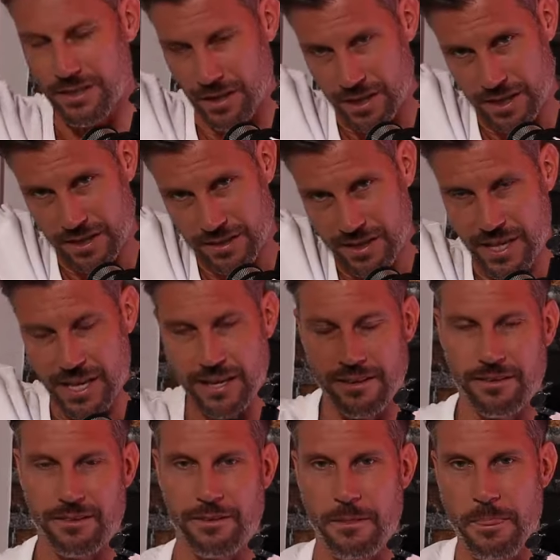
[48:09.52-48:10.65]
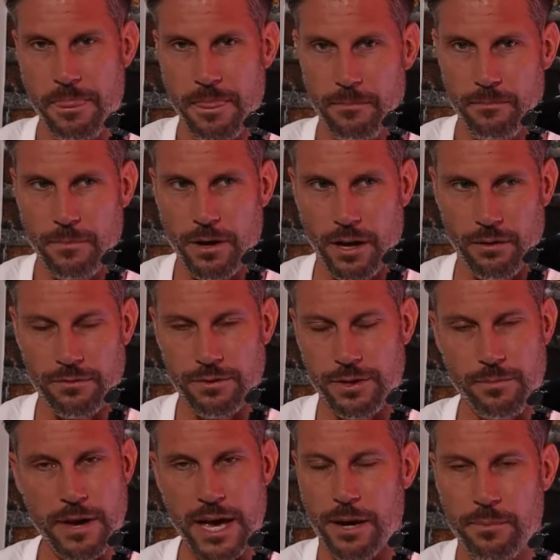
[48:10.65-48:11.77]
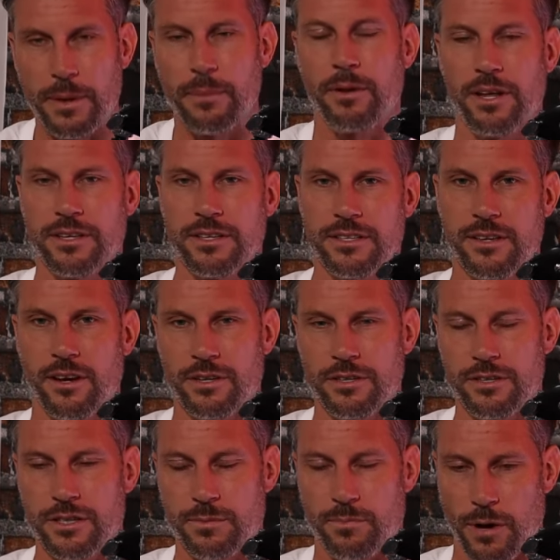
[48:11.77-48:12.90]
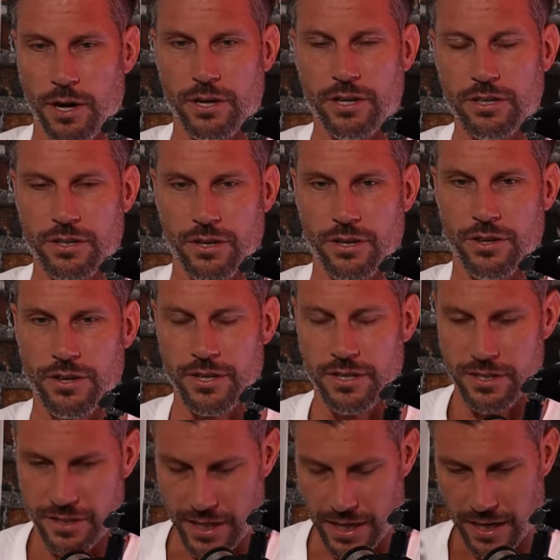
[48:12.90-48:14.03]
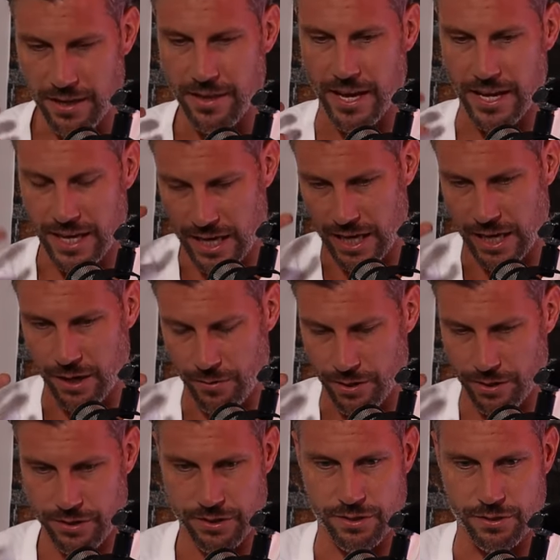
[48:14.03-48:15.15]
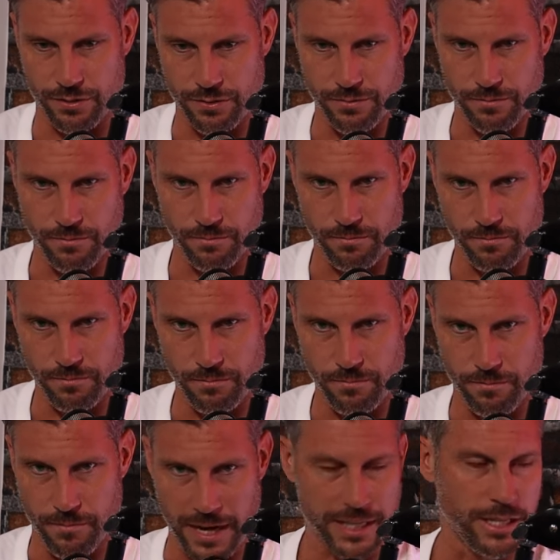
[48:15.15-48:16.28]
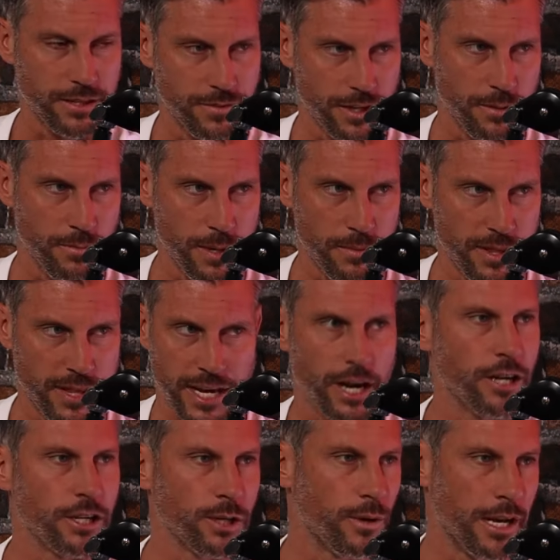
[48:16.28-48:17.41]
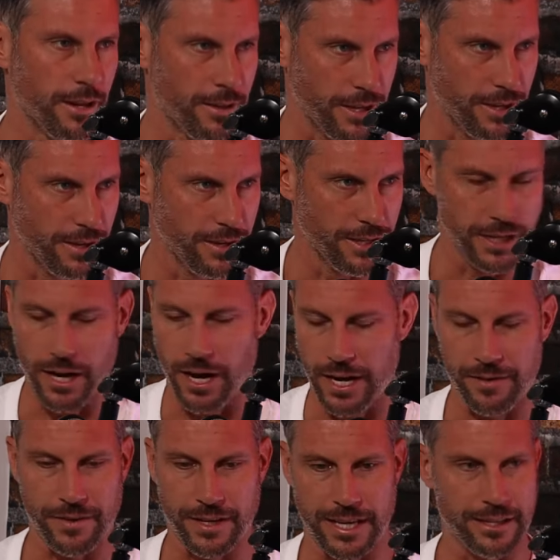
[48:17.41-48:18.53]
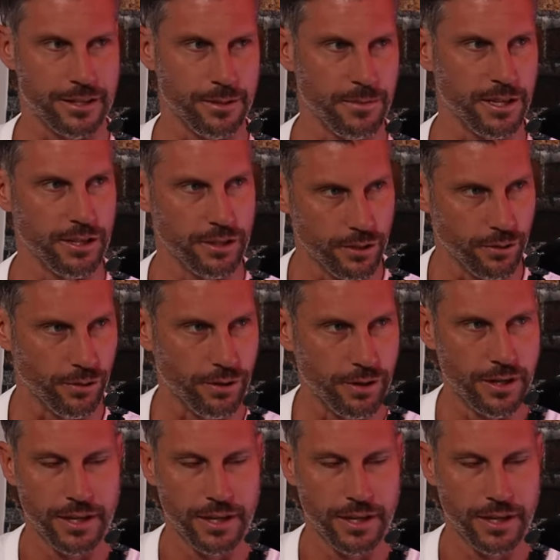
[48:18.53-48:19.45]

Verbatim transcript: I just think uh, the amount of people I'd, I'd spoken to, that the second they hear it's too much of a commitment, they don't do anything. You don't even get them in the door.